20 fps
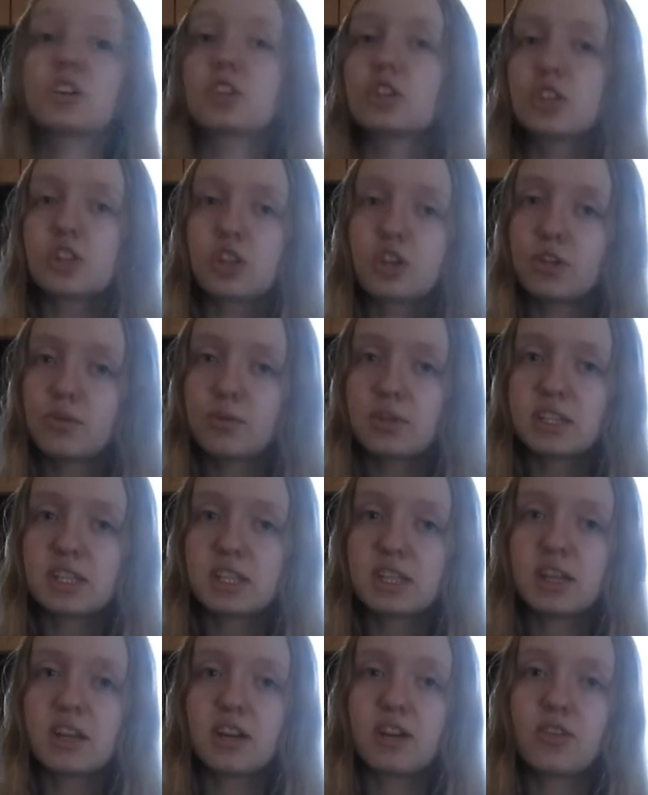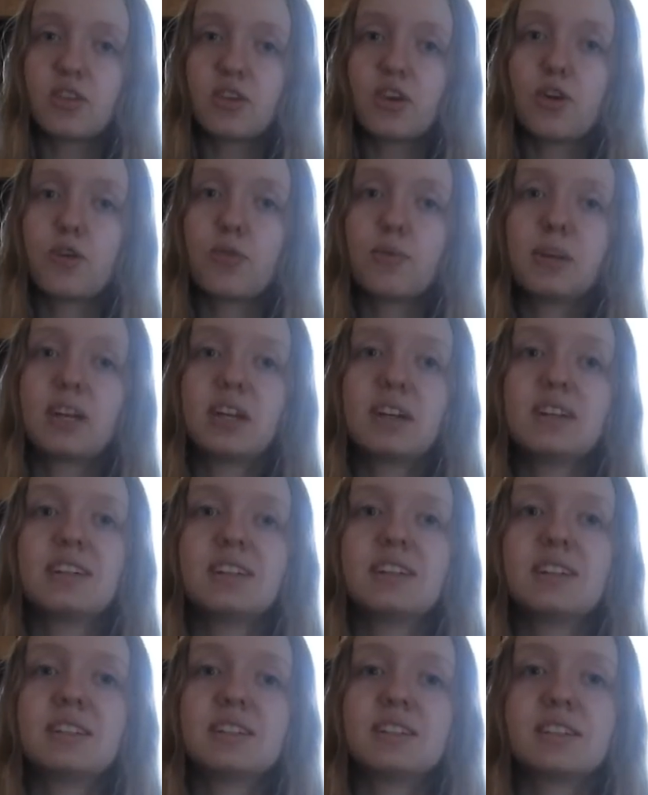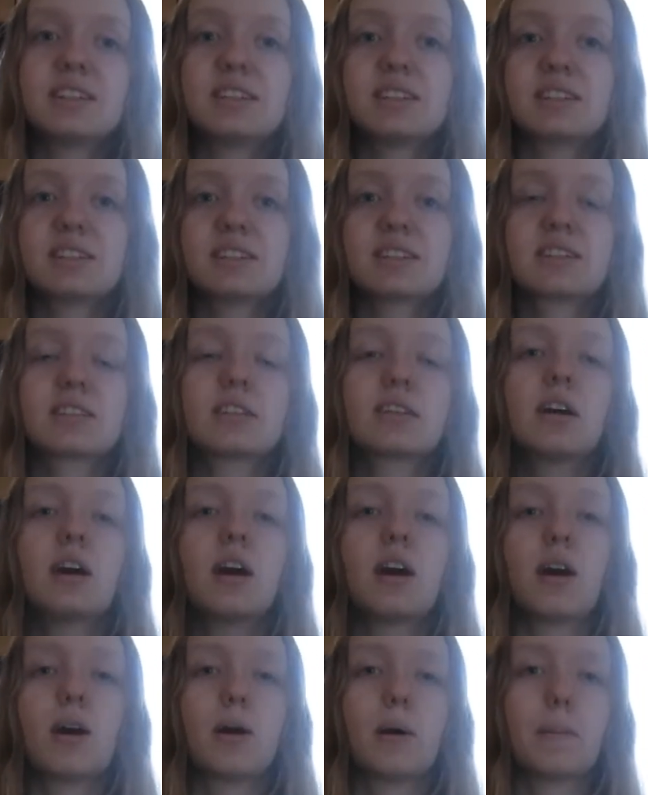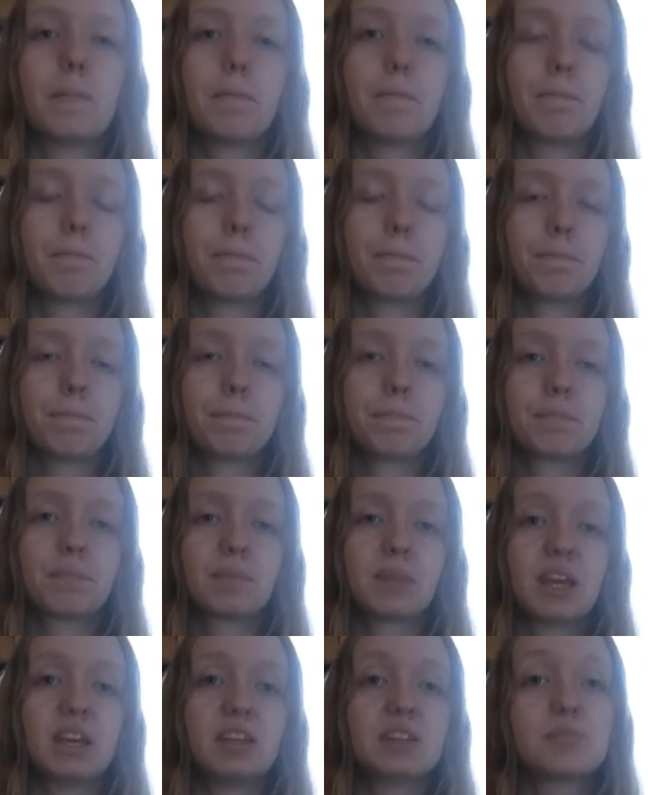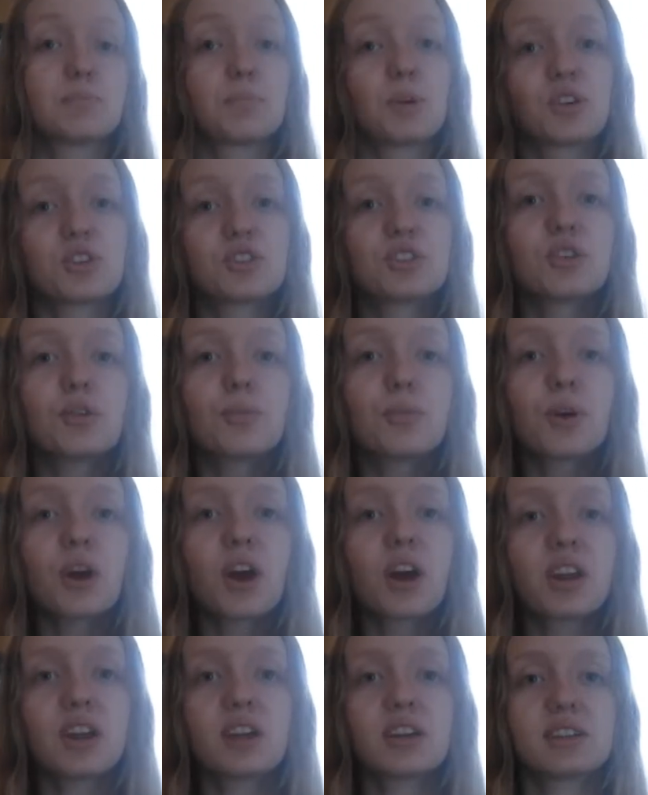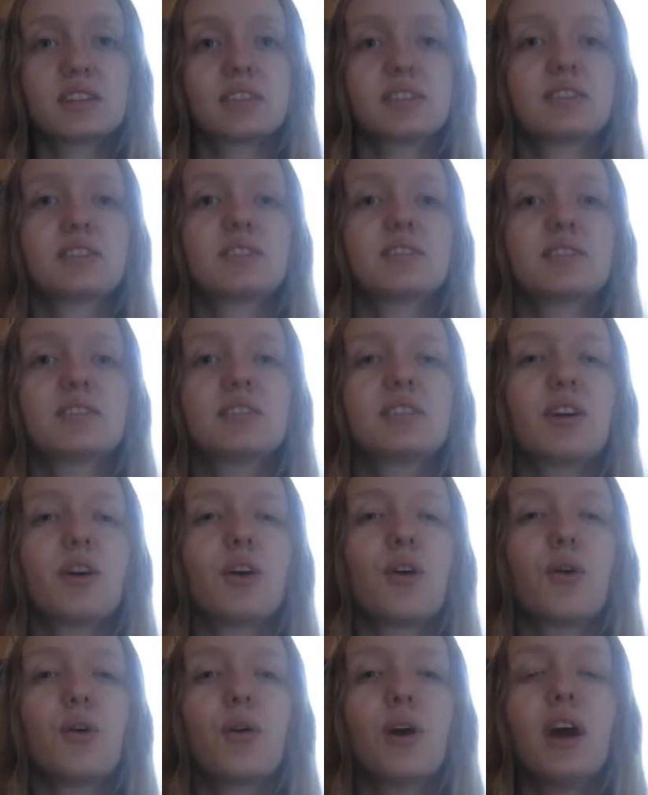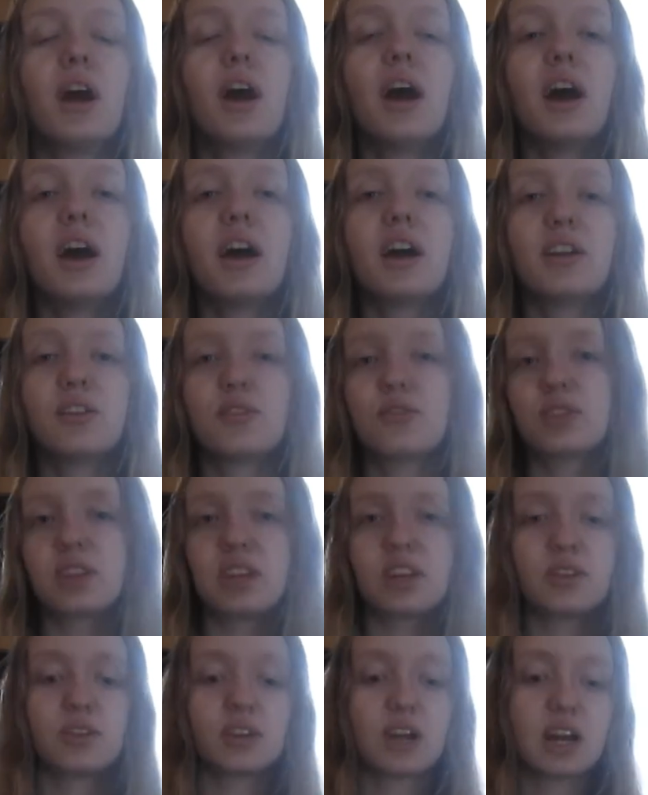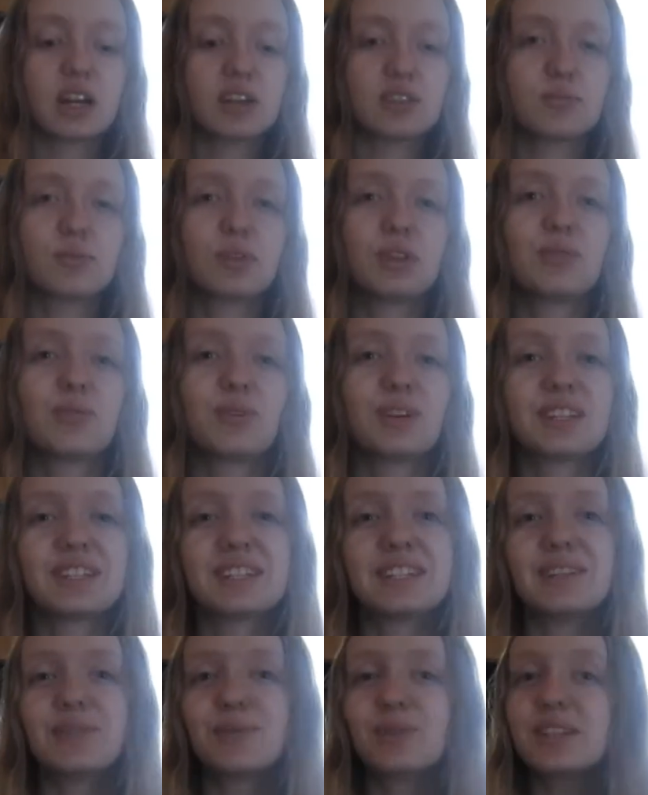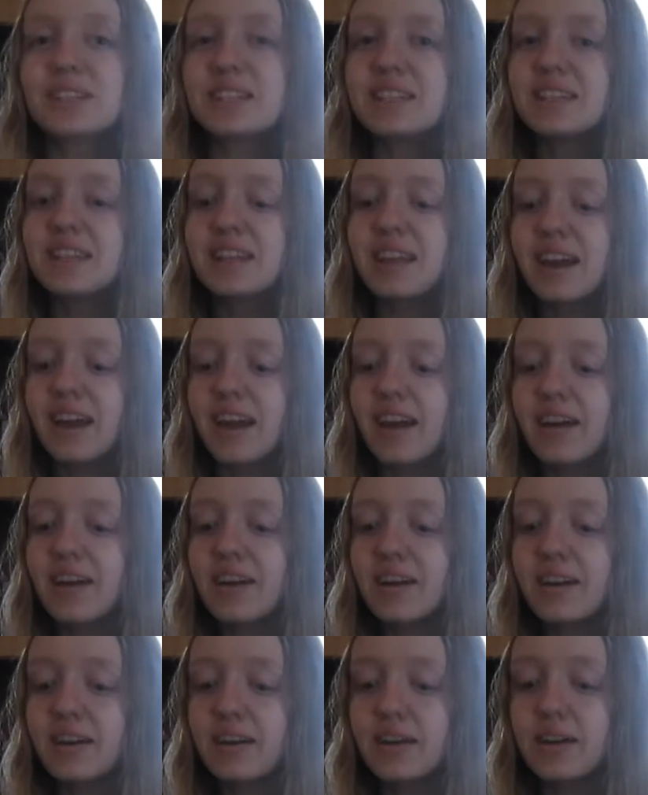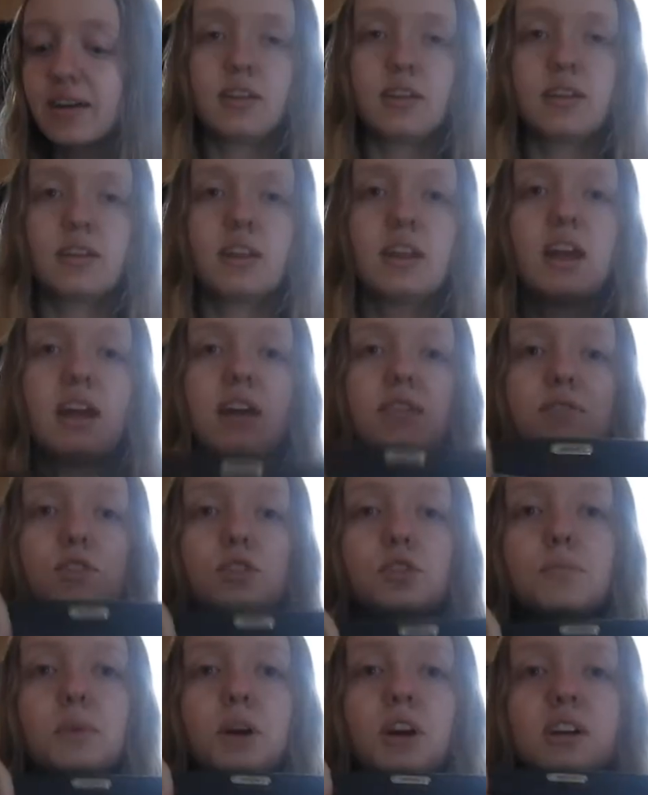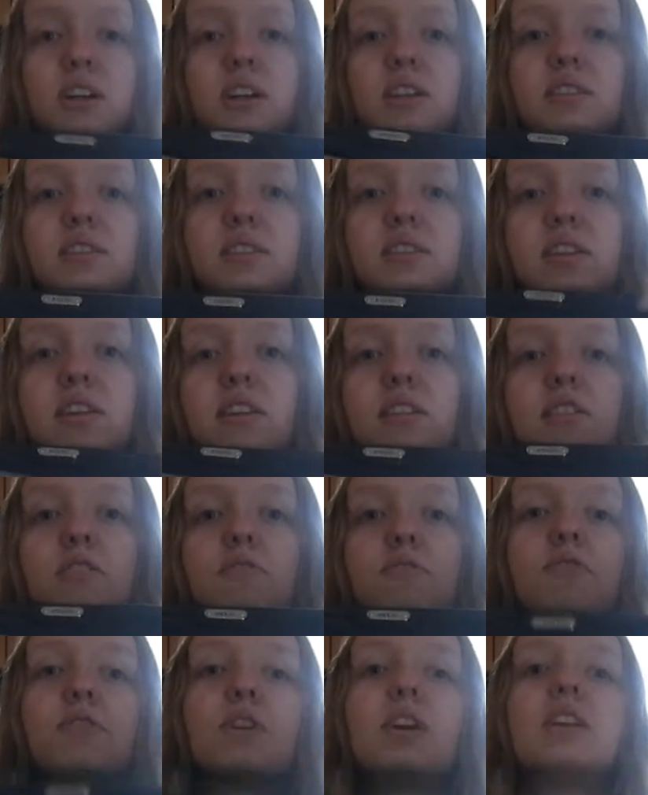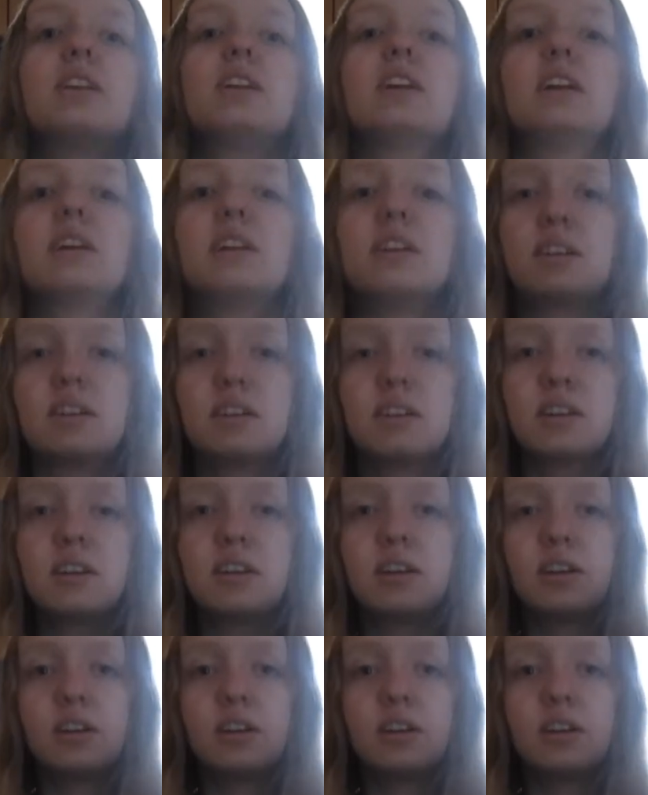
going to show you what's in there though because it's um, it's personal products so I don't think you guys really want to see what's in there. Then I have two pockets in the front here.